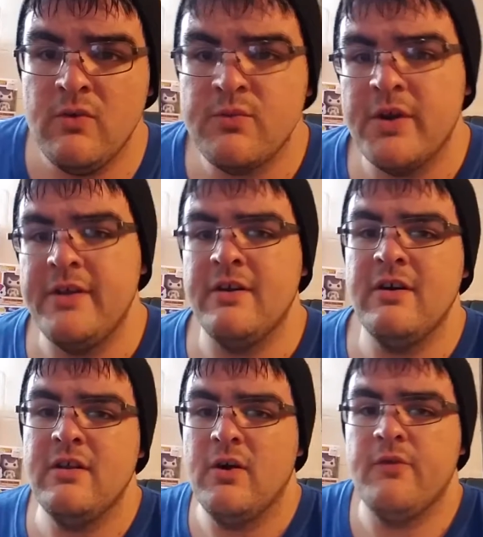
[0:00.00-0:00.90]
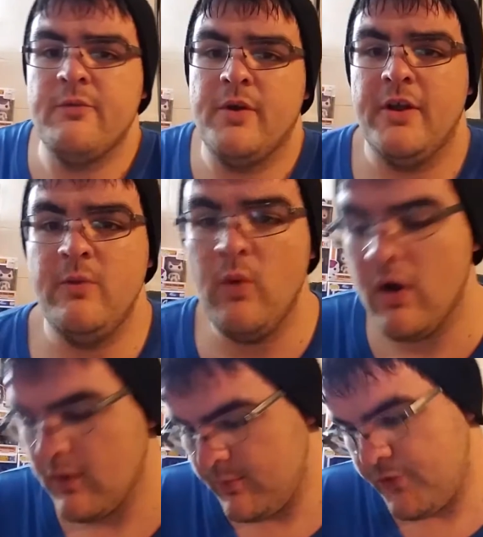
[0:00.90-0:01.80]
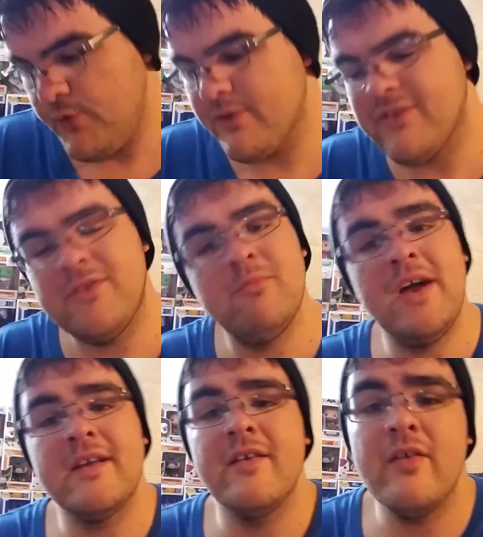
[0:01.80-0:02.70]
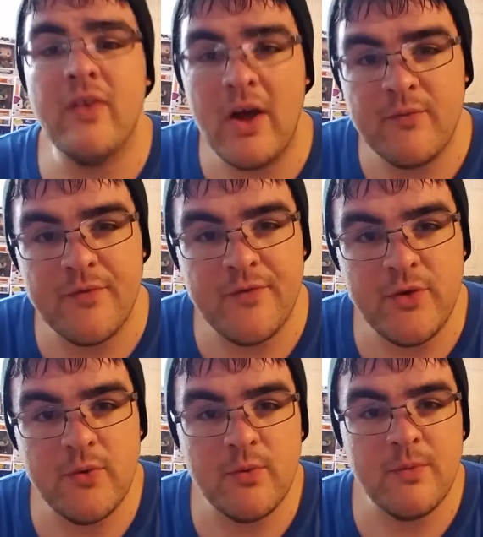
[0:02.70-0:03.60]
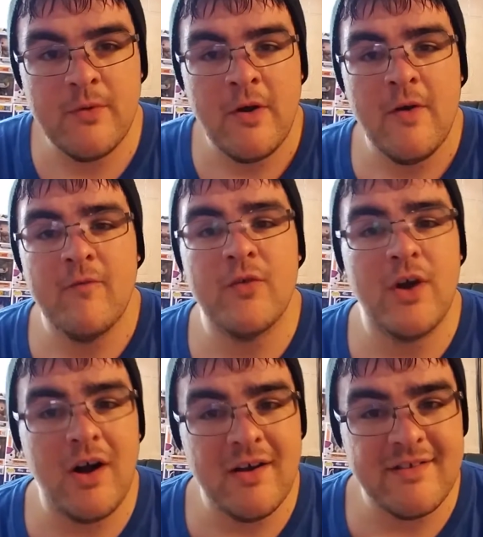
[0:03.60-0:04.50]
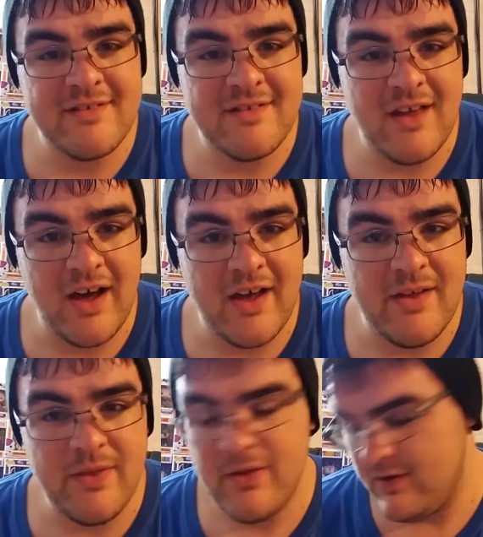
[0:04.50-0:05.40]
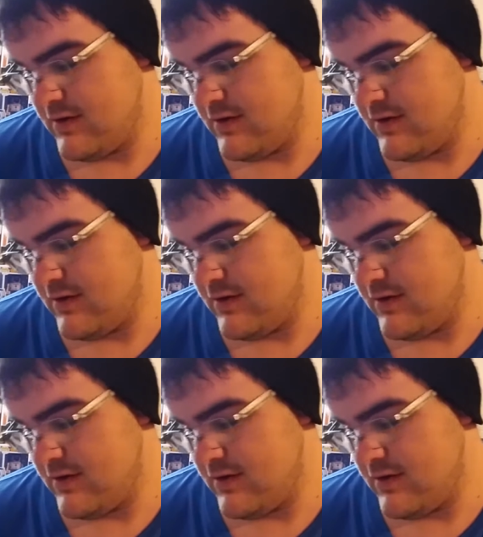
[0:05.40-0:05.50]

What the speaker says: Alright, hello everybody, and welcome to the Smackdown Live Review for August 9th,